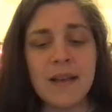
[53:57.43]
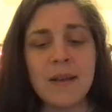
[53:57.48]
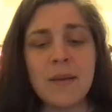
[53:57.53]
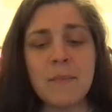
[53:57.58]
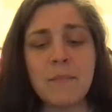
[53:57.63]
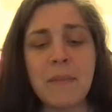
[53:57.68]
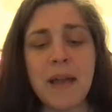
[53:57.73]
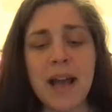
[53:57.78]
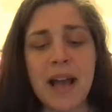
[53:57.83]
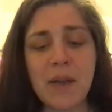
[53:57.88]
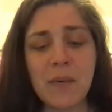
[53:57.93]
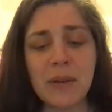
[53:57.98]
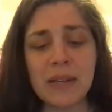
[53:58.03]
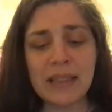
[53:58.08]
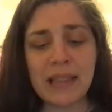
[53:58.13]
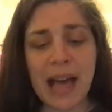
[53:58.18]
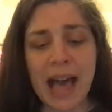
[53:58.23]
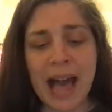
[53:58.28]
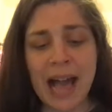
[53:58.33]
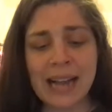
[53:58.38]
May I
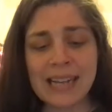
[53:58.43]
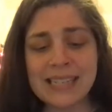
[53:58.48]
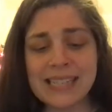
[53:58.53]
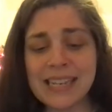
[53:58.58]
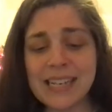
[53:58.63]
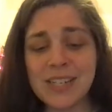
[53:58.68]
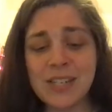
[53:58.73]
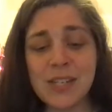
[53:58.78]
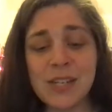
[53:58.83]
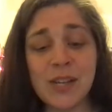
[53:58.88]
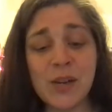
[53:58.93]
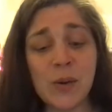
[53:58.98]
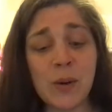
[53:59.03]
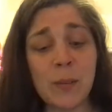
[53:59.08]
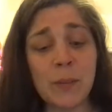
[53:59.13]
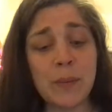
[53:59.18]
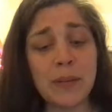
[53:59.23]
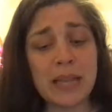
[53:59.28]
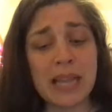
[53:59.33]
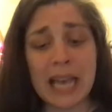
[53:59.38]
relax into your
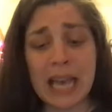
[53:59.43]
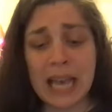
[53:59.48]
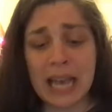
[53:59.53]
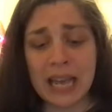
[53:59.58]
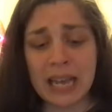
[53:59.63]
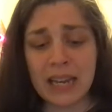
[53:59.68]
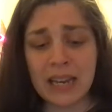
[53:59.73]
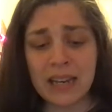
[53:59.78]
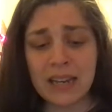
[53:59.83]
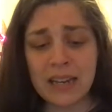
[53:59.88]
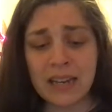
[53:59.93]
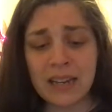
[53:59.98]
plan,